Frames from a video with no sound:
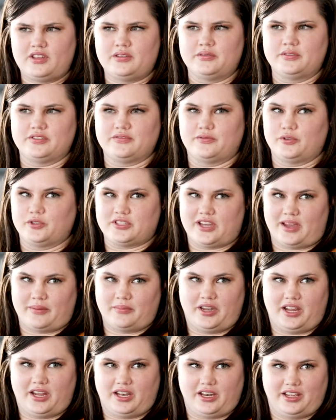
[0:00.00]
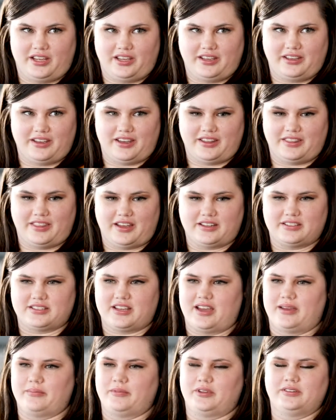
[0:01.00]
I was full-time nannying at that
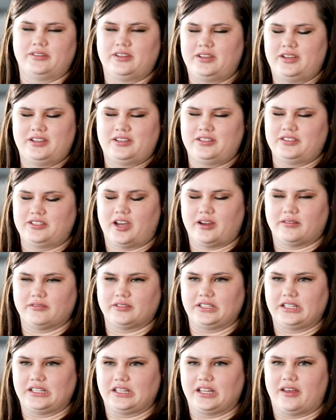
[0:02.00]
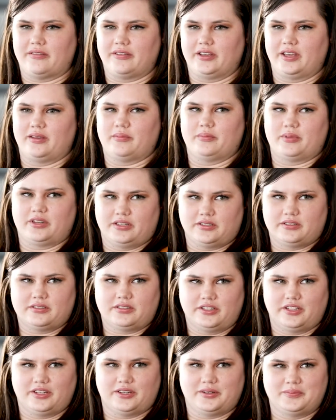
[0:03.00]
time and not really loving it, but it
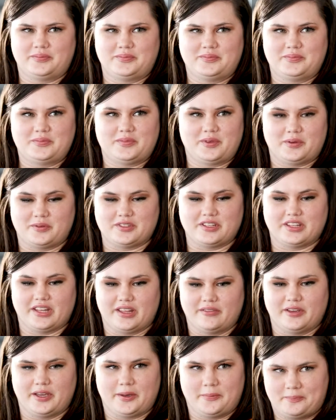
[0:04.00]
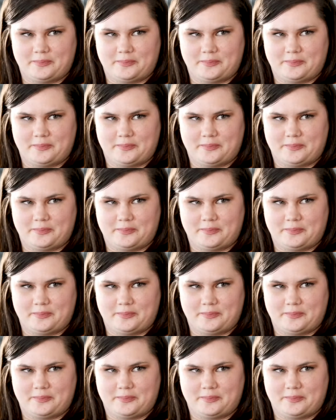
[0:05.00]
was a living.